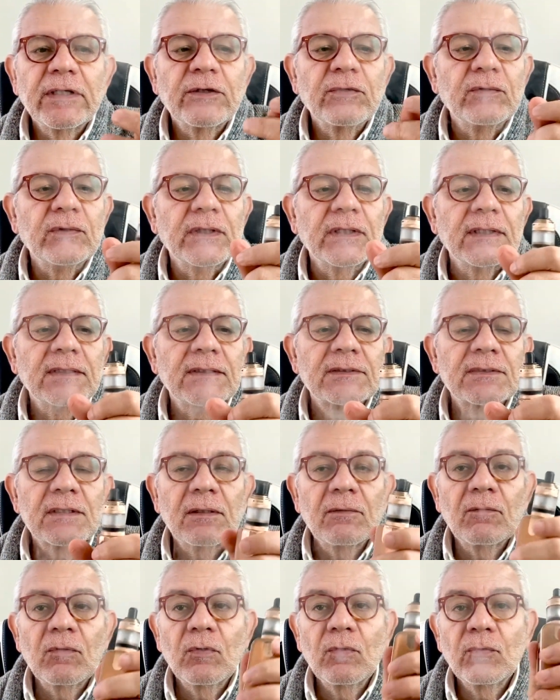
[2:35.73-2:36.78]
good it is.
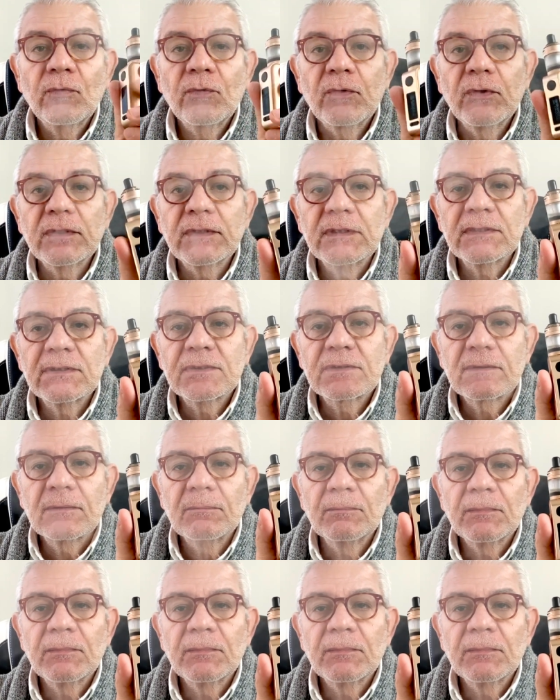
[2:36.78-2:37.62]
Although it is,